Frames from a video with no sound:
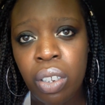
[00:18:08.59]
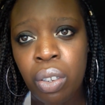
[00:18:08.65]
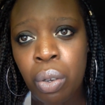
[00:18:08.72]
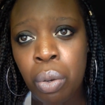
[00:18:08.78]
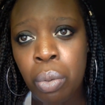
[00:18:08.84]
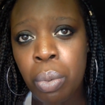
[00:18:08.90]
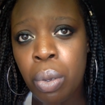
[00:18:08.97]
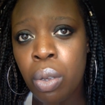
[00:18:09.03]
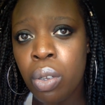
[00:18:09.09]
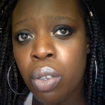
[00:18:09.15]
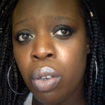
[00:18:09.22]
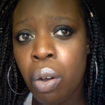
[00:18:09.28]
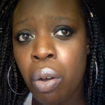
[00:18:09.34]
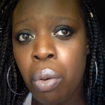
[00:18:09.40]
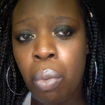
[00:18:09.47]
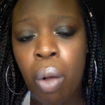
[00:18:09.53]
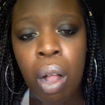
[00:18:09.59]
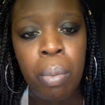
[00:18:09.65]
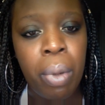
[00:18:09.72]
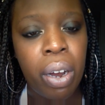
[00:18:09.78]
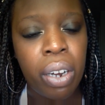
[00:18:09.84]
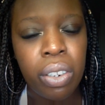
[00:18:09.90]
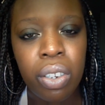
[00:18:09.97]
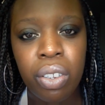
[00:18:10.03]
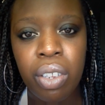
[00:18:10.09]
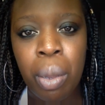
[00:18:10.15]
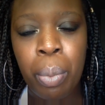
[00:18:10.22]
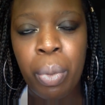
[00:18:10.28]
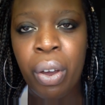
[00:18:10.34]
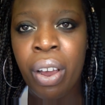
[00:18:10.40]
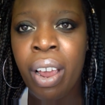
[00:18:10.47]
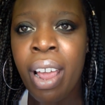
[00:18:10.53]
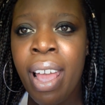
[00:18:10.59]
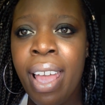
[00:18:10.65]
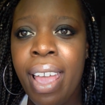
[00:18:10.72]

and Nobles or Walmart or somewhere